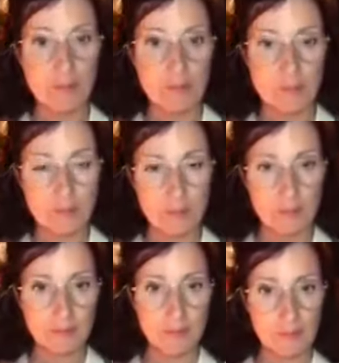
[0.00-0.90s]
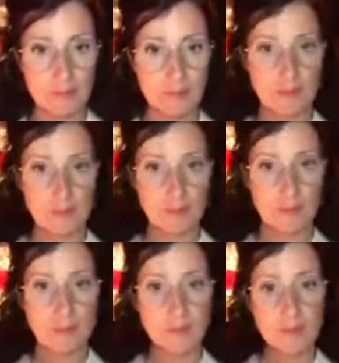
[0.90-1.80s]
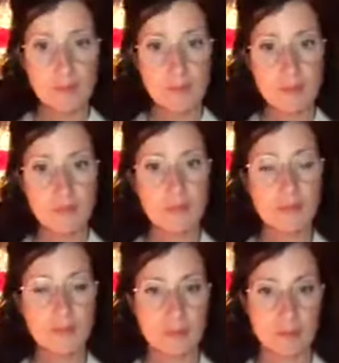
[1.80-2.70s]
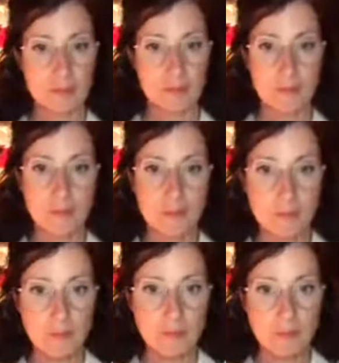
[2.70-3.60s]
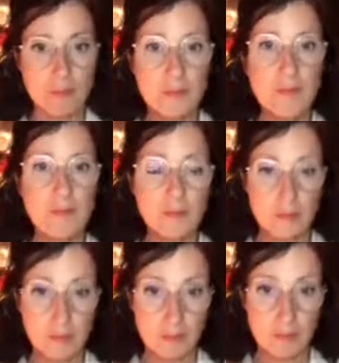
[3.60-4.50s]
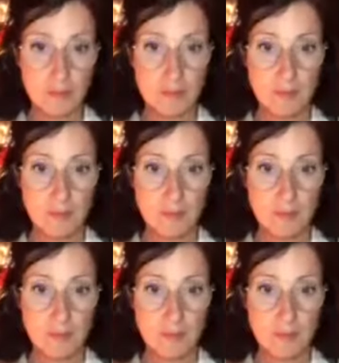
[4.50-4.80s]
[no speech]